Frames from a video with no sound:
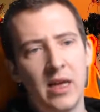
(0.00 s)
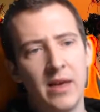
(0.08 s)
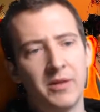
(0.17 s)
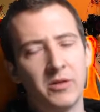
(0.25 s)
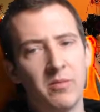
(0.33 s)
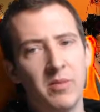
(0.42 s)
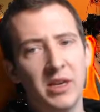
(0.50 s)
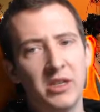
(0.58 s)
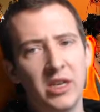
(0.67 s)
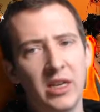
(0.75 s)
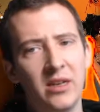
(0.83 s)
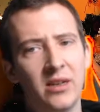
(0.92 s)
if it's from
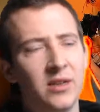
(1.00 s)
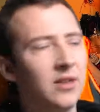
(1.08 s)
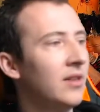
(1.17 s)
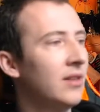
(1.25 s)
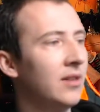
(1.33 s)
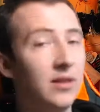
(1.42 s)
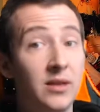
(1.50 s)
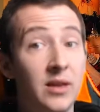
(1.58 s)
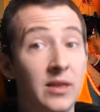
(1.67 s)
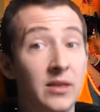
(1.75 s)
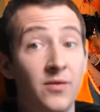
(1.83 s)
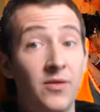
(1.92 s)
Bungie,
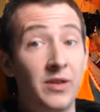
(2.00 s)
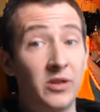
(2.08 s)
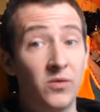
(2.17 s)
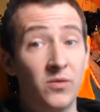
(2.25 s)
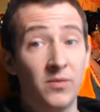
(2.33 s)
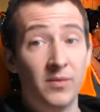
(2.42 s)
it's official.